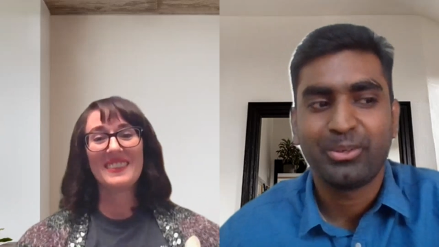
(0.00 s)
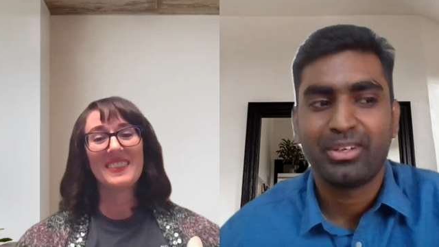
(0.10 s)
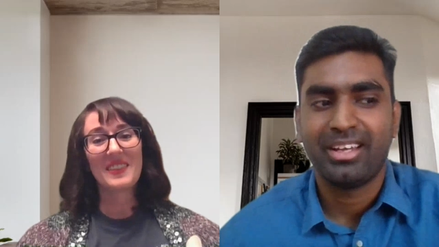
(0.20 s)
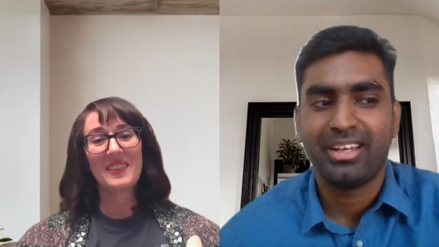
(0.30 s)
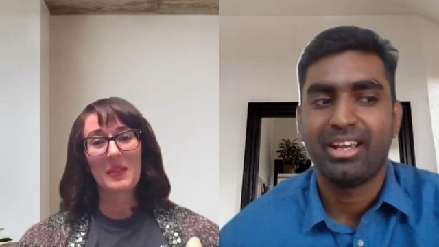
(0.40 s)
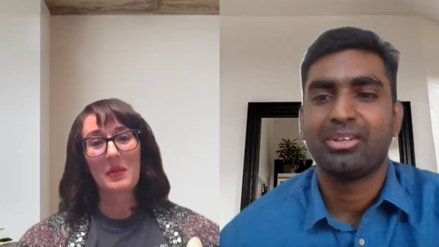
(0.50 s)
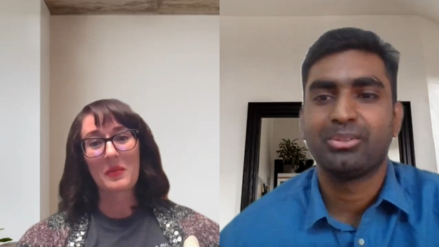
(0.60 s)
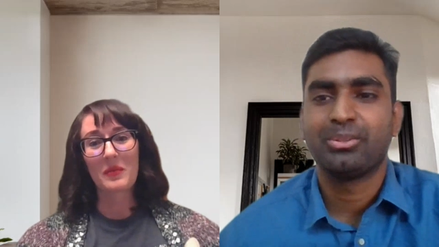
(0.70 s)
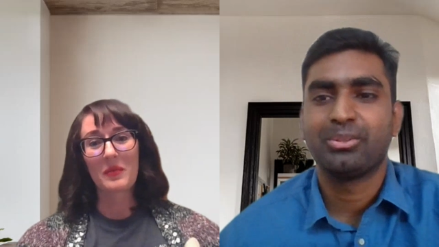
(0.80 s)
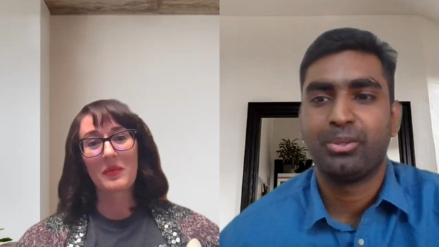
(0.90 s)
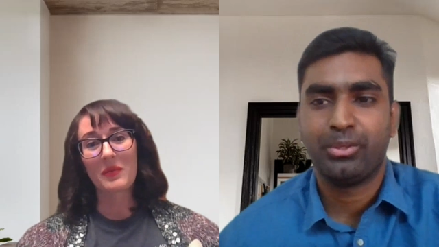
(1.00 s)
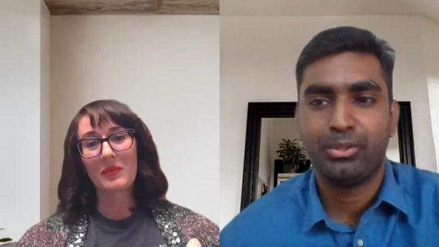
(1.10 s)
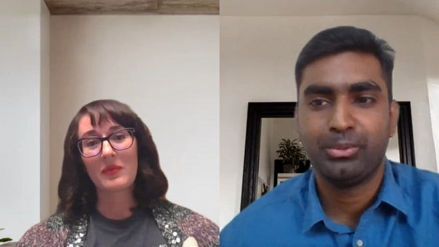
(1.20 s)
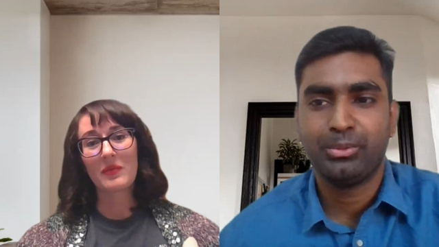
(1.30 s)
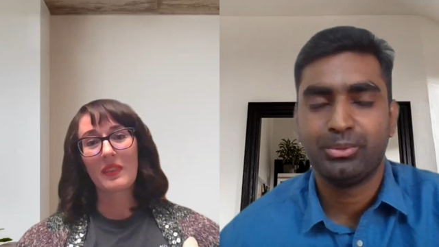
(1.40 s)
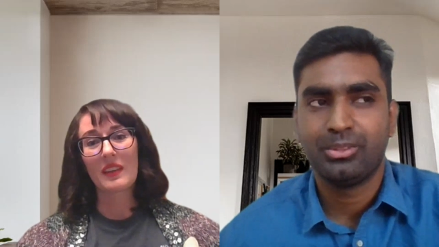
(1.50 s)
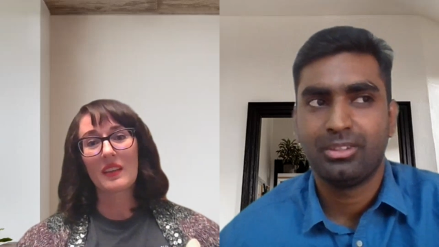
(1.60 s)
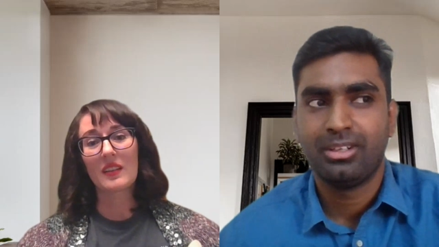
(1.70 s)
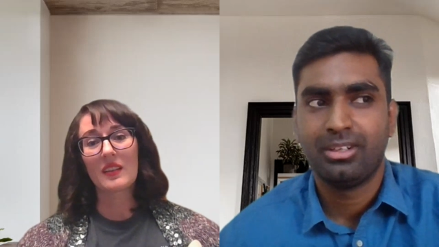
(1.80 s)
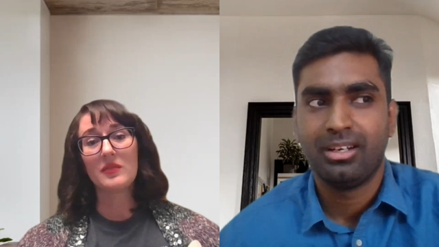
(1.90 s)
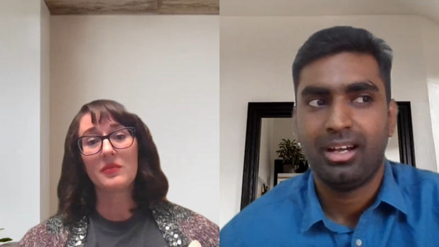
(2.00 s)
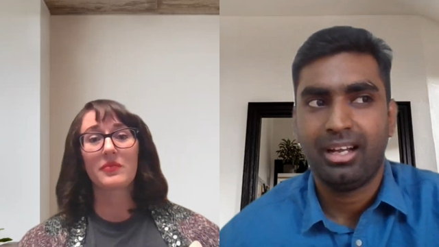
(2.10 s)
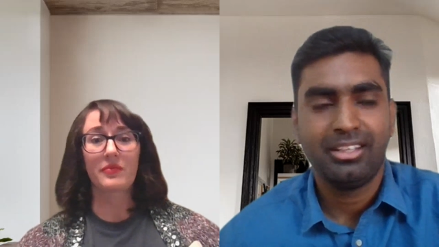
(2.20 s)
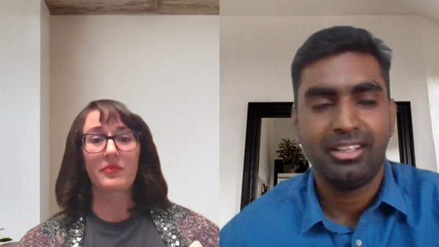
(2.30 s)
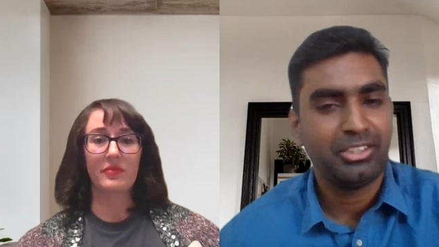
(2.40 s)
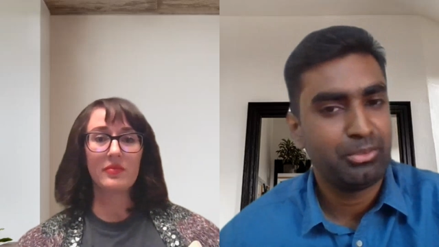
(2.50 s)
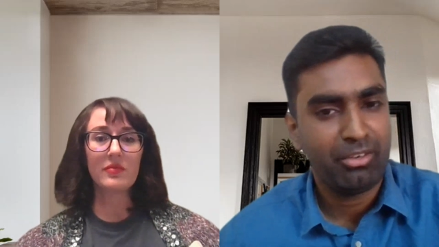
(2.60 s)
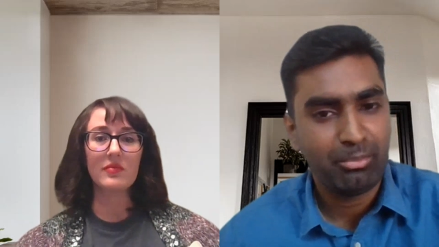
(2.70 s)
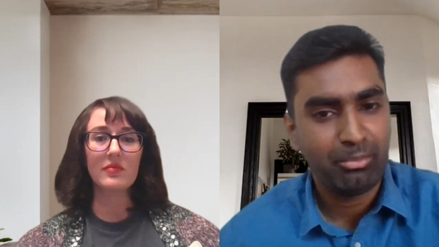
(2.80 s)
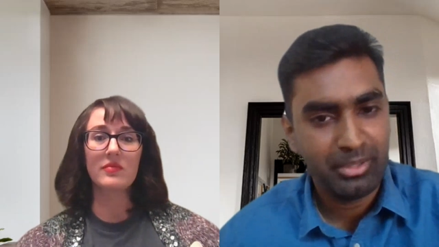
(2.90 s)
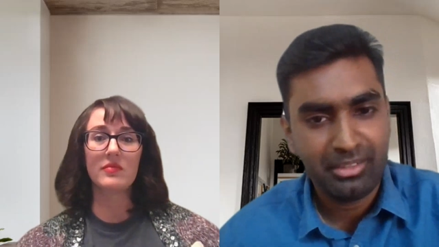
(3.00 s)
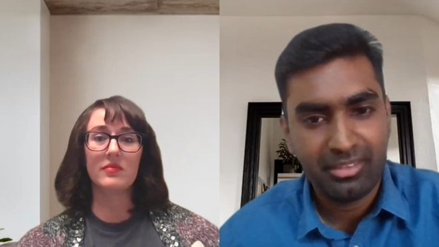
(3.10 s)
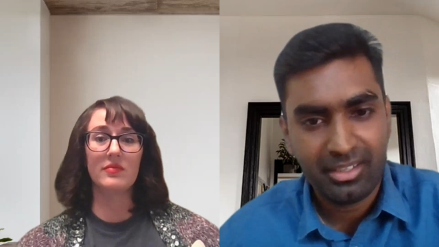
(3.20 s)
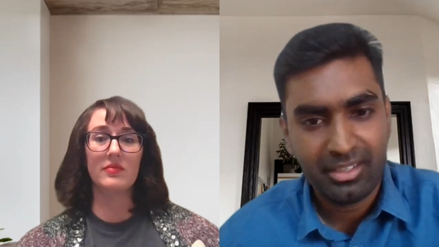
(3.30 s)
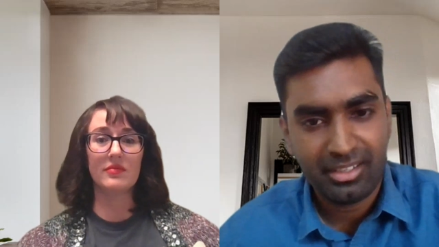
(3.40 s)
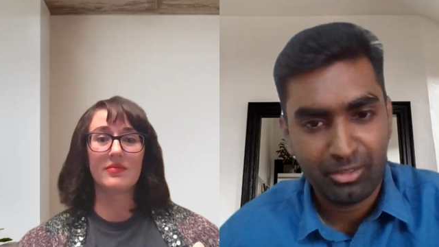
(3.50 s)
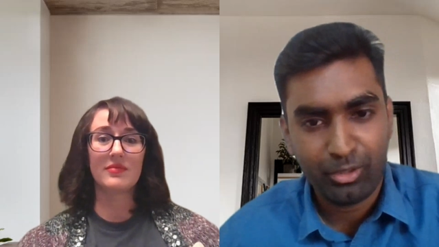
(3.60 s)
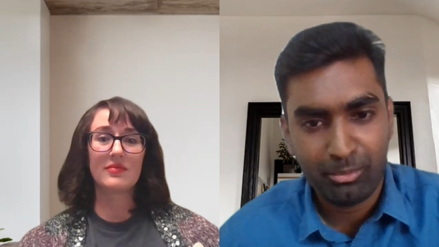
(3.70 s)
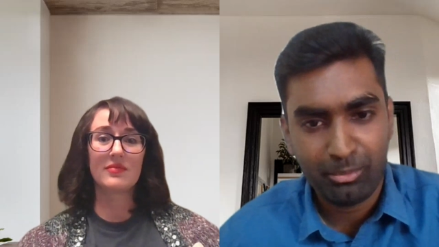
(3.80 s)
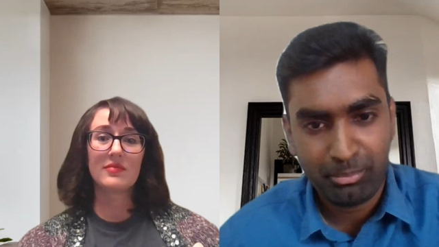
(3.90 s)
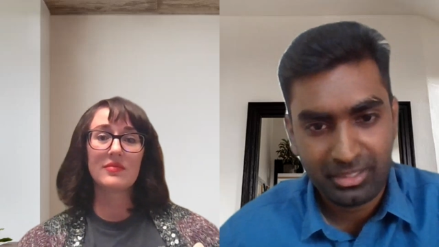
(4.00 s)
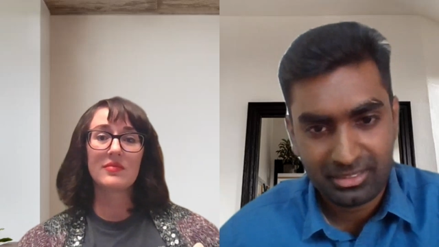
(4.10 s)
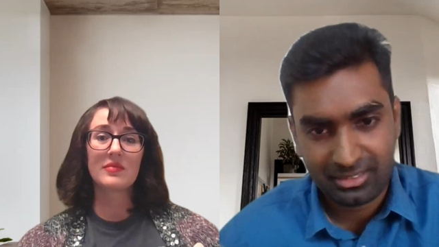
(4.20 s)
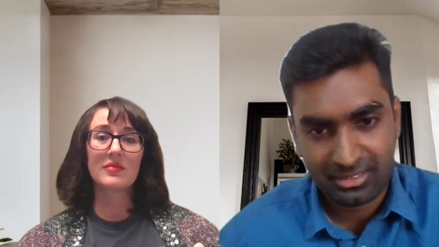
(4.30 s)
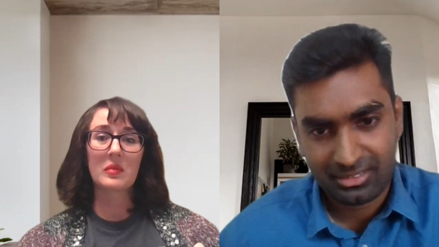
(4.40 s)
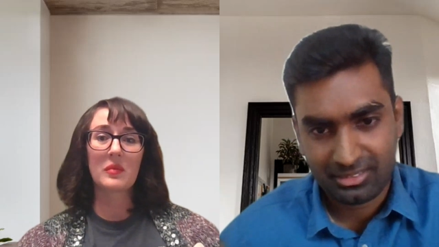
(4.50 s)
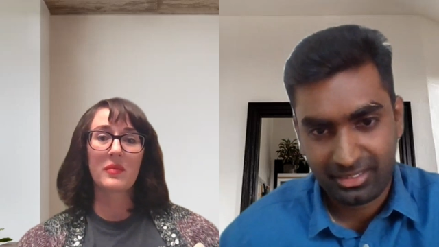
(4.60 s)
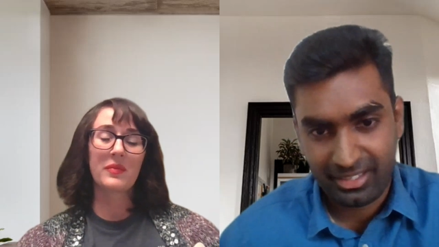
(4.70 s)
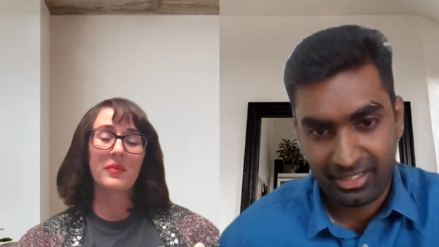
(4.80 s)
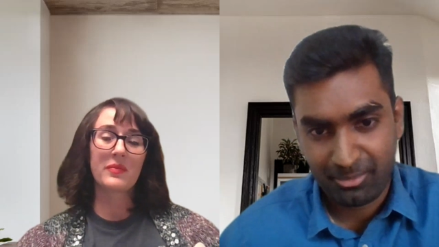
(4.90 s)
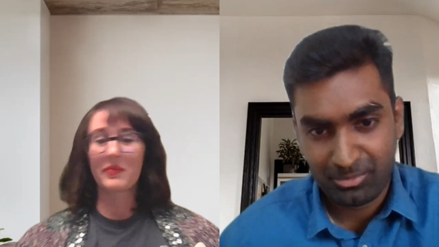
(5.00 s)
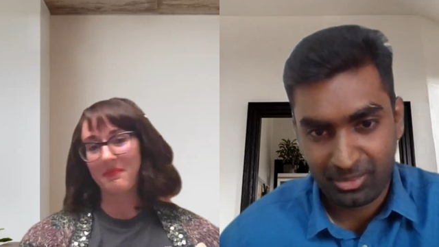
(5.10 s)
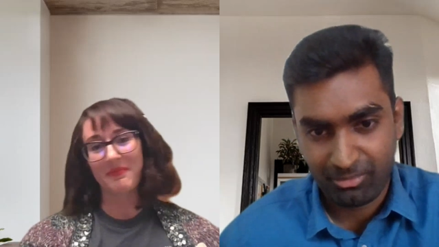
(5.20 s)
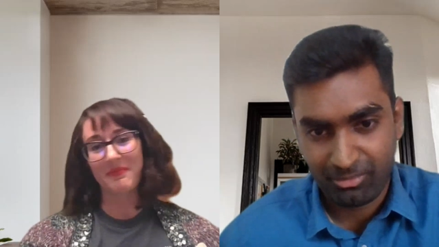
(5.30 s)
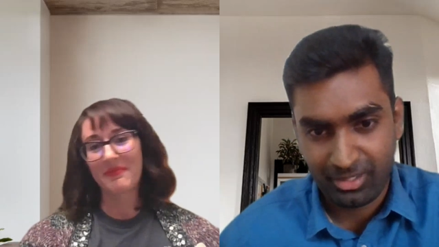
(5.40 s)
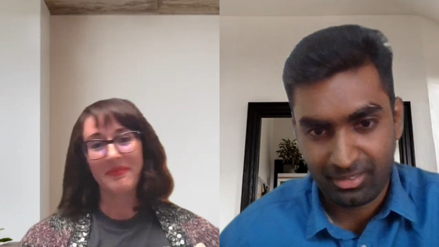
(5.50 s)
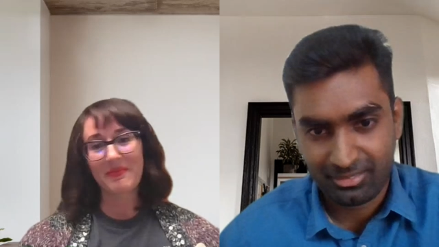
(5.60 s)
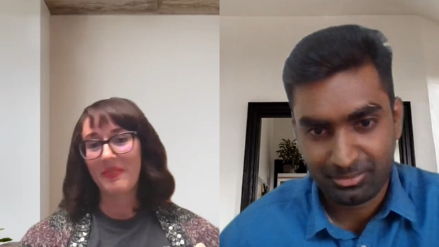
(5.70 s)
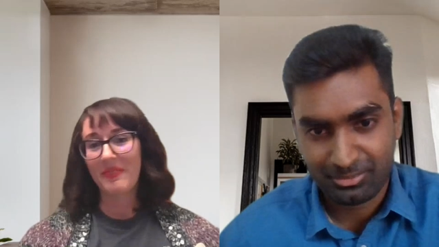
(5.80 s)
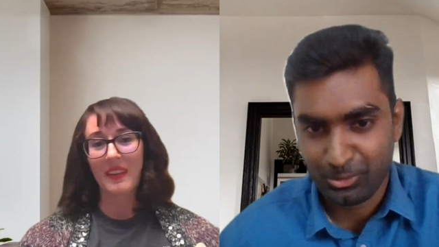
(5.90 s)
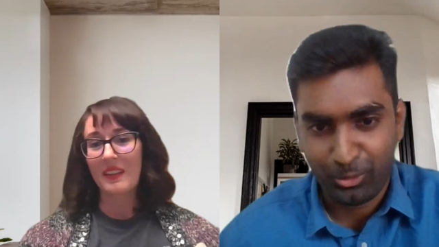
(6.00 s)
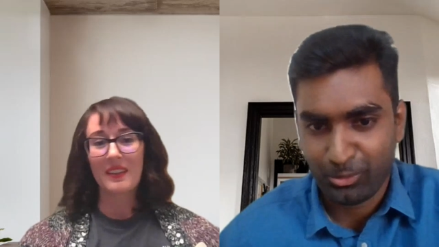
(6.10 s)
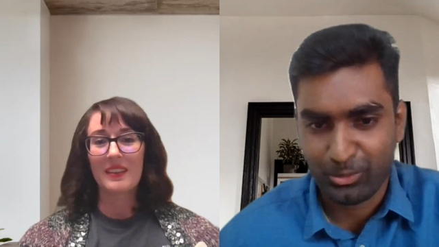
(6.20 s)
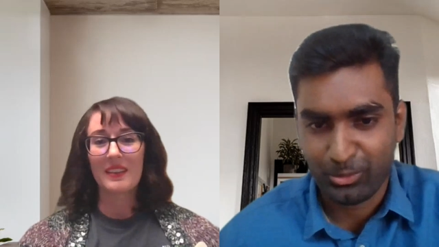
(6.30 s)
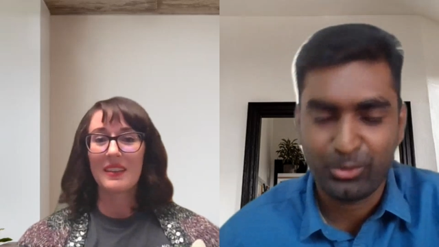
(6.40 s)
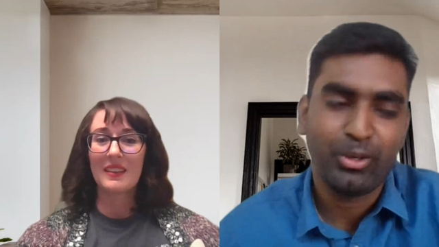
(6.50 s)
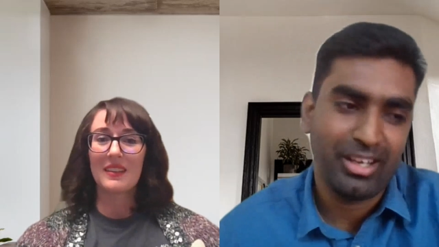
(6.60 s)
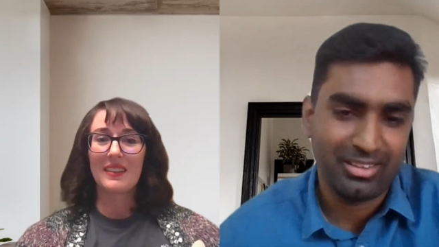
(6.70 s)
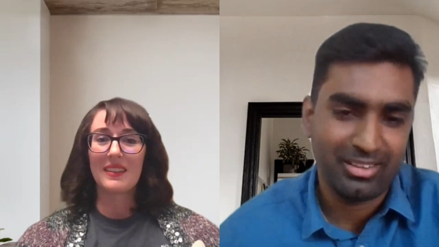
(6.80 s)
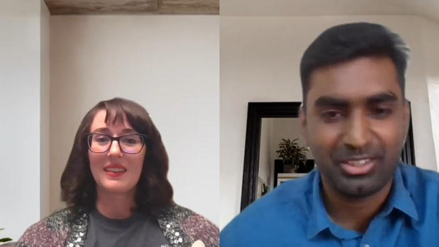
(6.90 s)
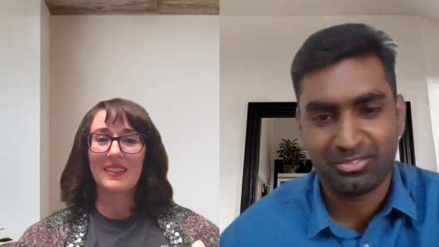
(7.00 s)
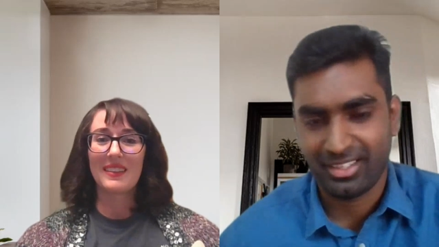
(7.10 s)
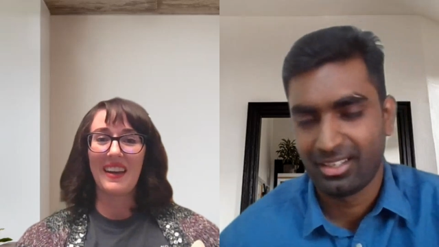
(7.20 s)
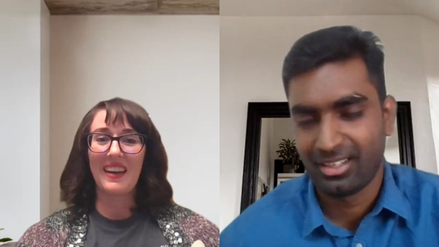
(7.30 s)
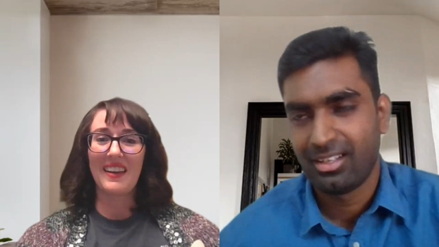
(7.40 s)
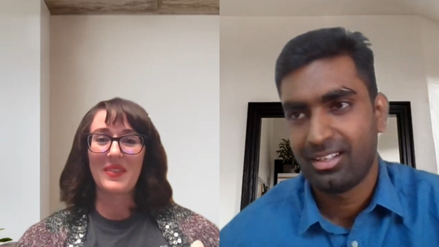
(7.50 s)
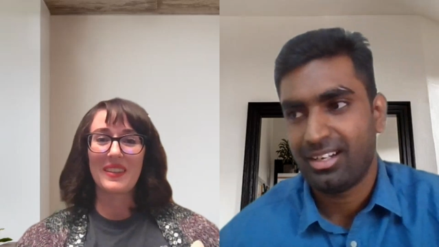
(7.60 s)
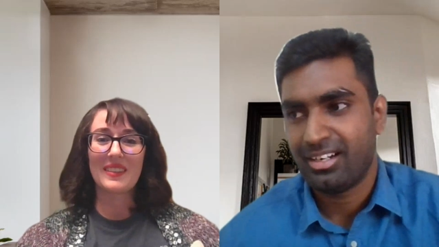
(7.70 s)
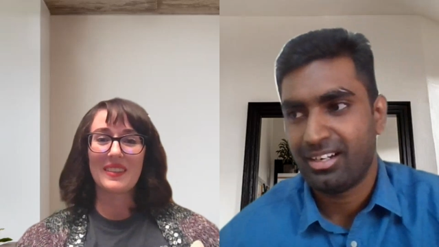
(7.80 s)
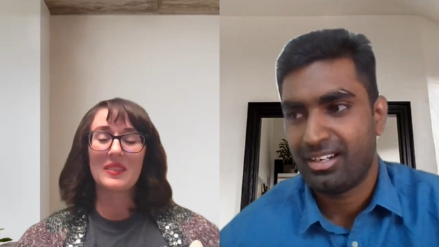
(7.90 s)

Speaker 1: okay, so you at least you never been there in the Olympics uh, games. Um, no, no, you okay? That's fine.